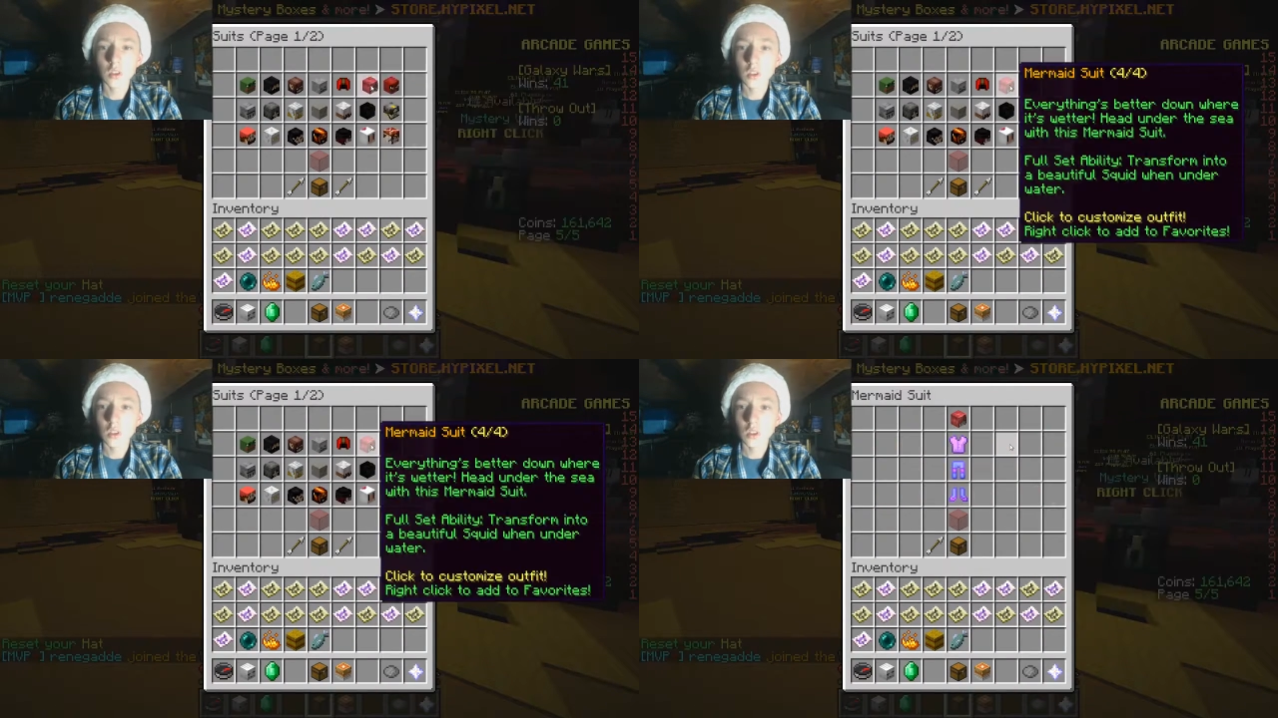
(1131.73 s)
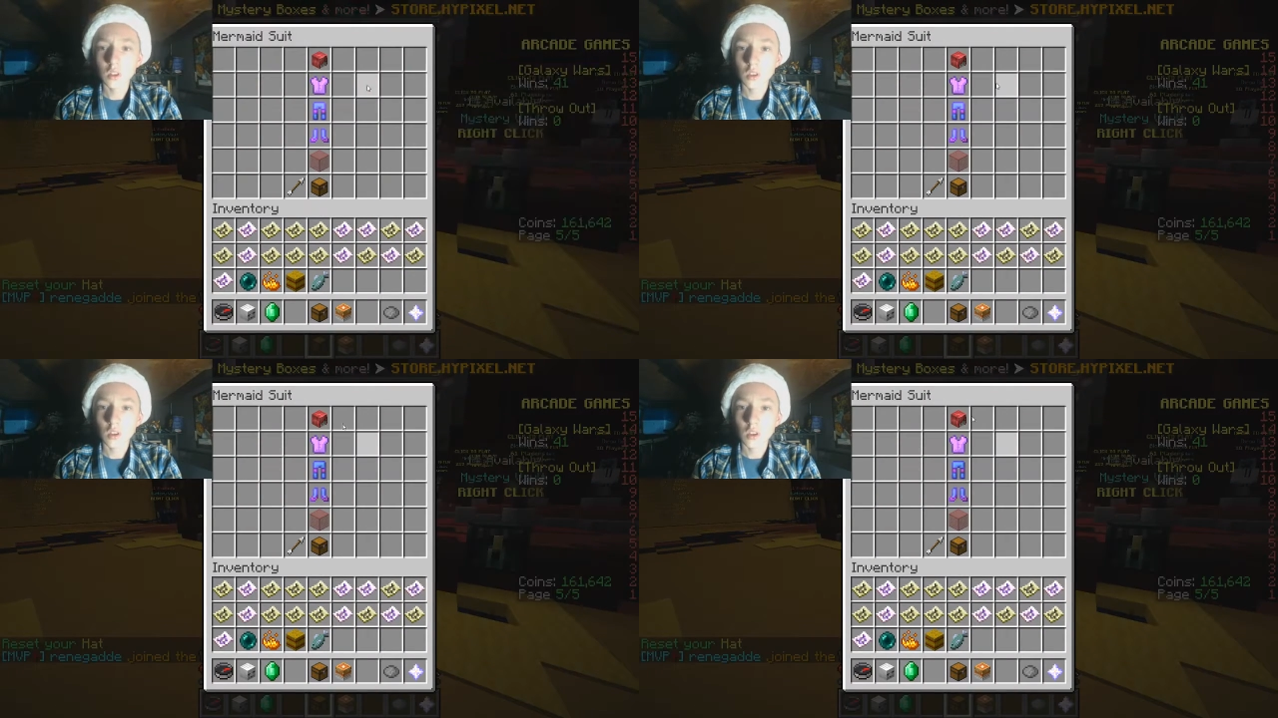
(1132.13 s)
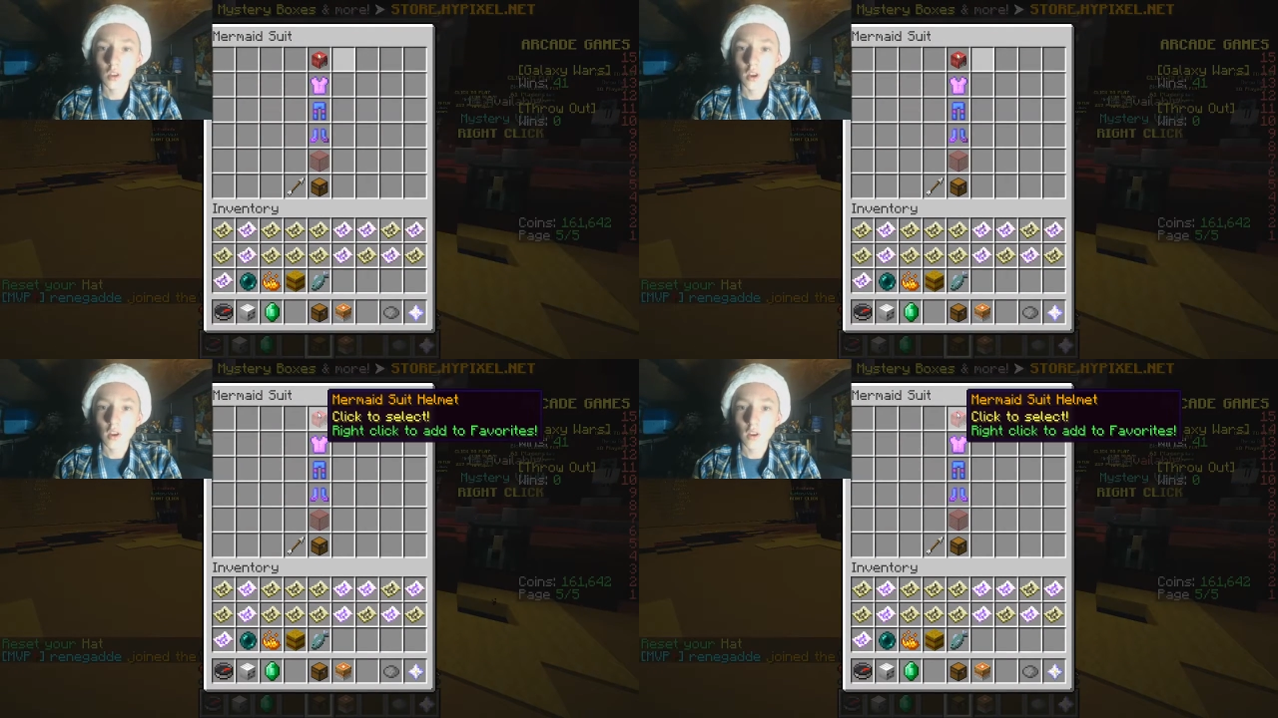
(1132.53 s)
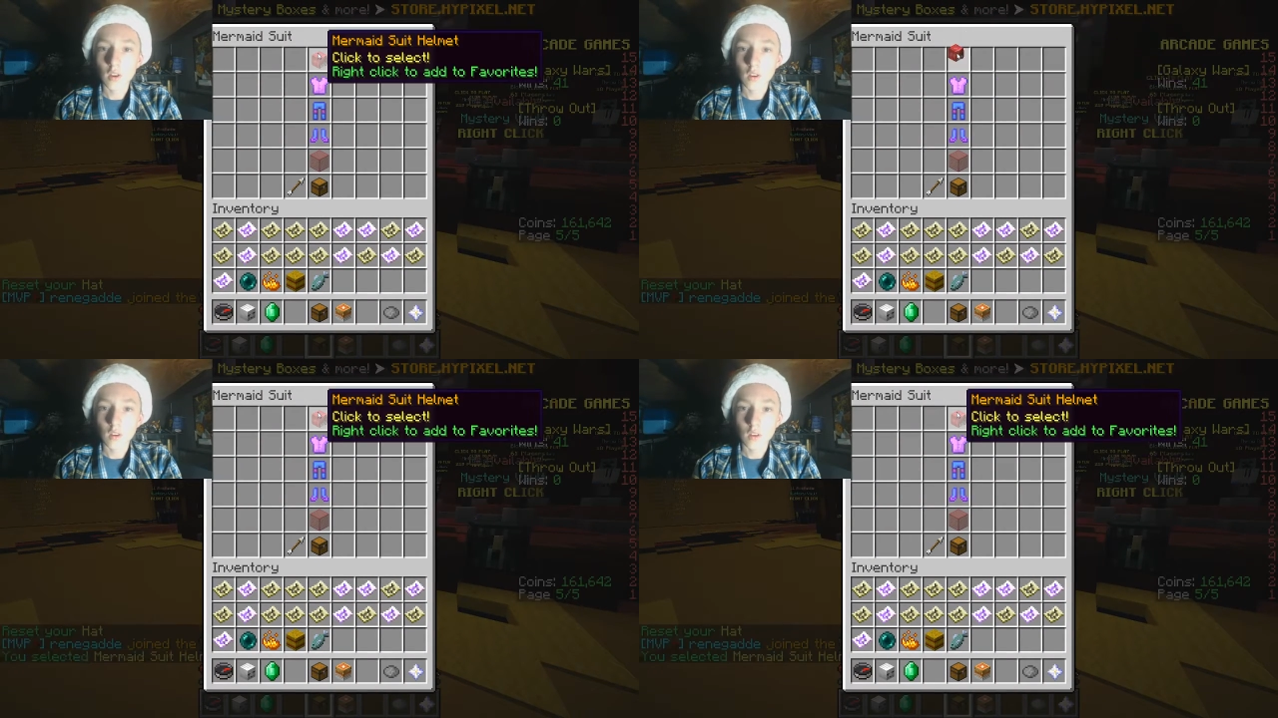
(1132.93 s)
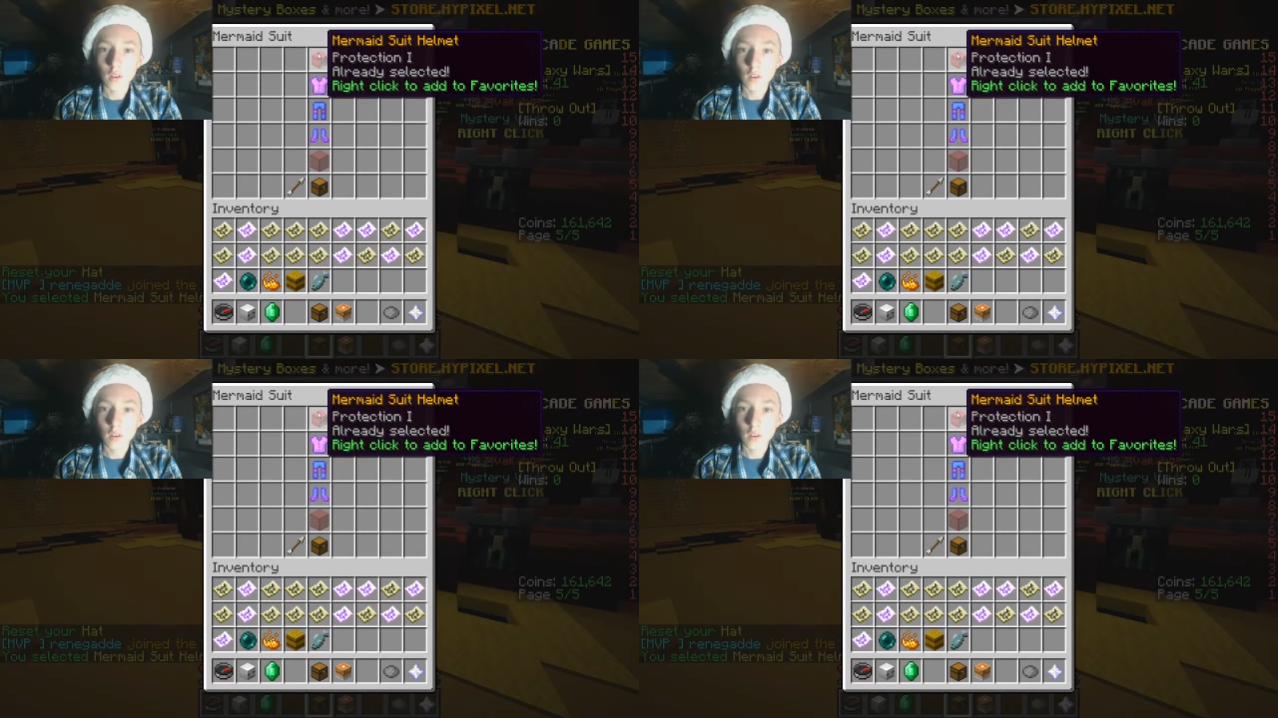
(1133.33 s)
[no speech]